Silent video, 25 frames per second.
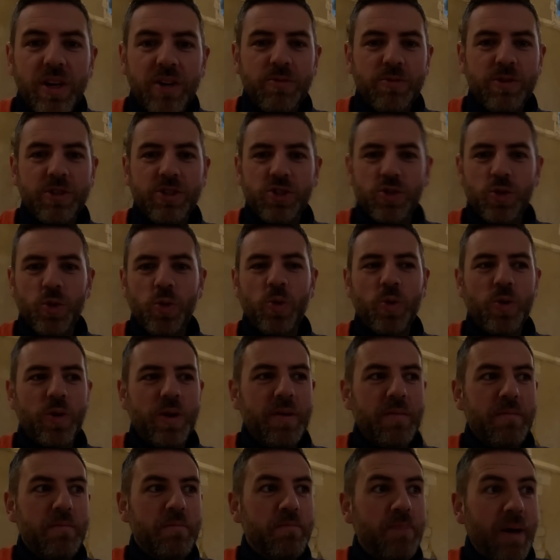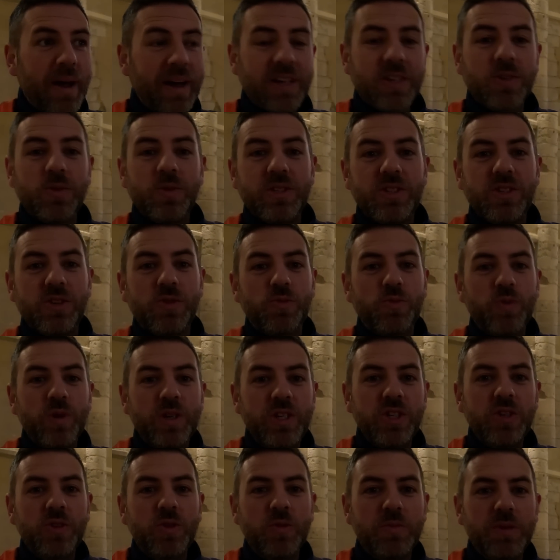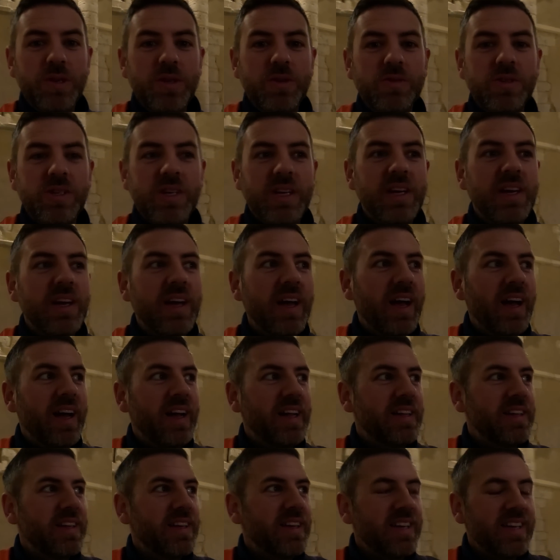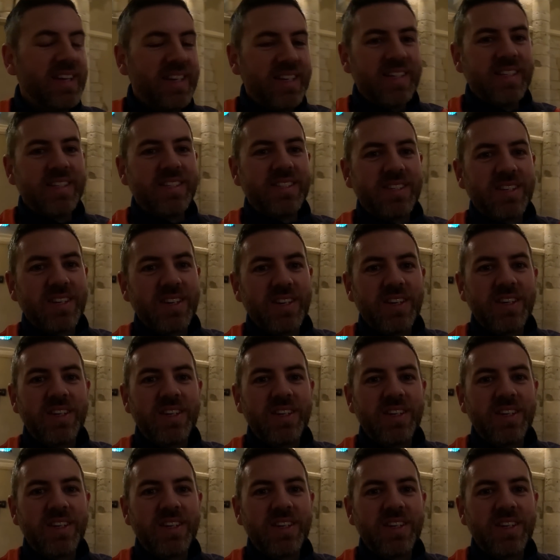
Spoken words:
and restore it back to its original beauty, and it is